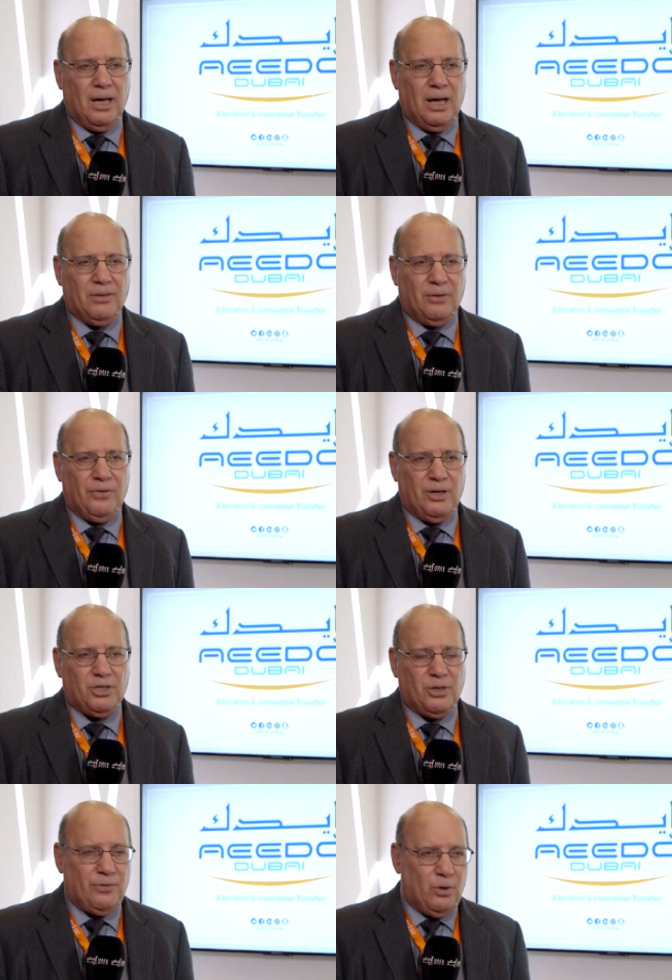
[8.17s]
uh, the
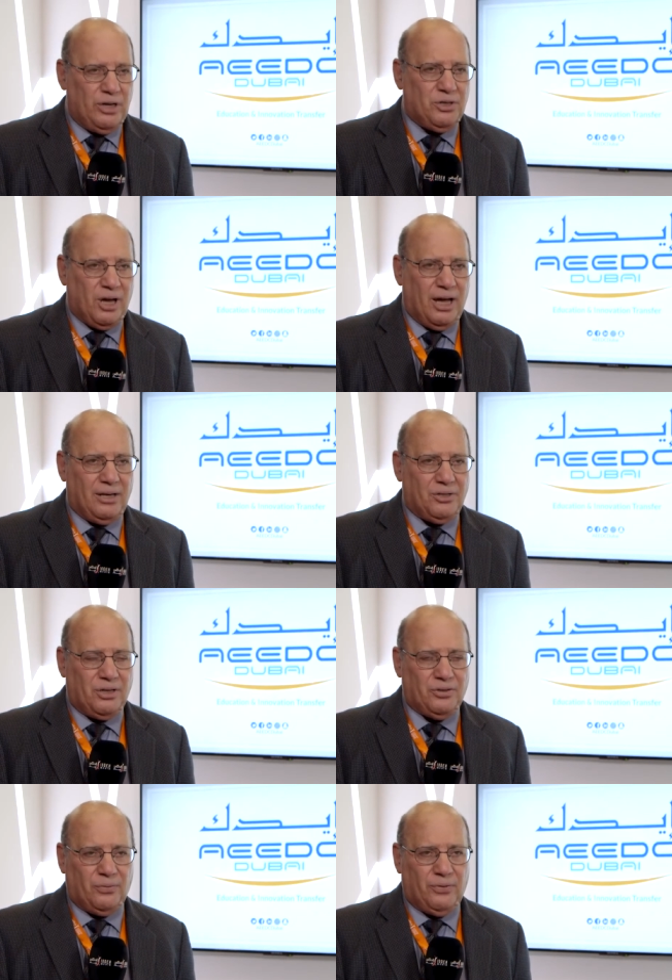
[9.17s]
first of which I
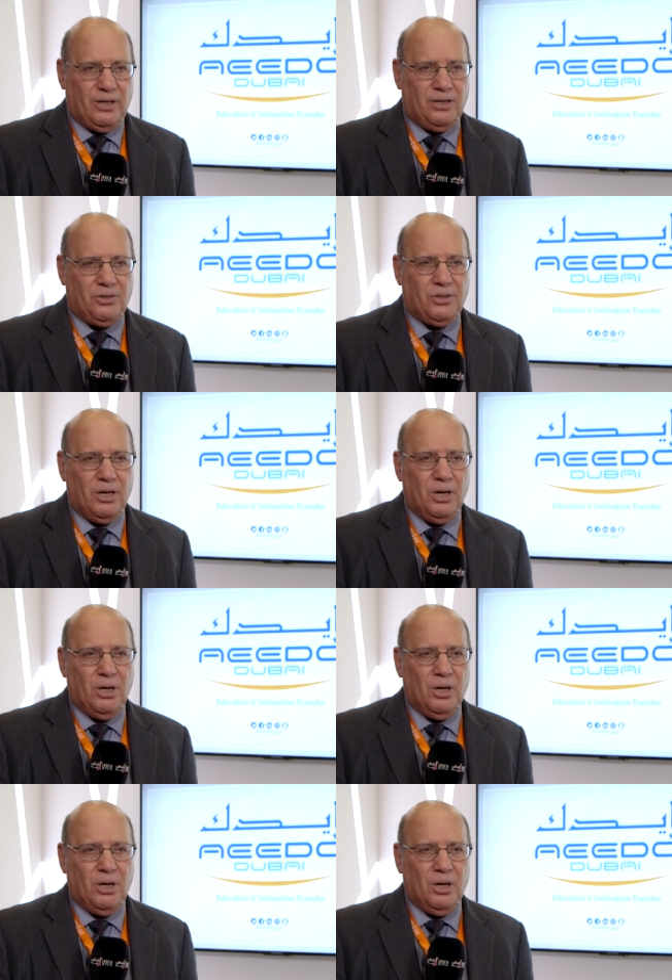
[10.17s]
just finished,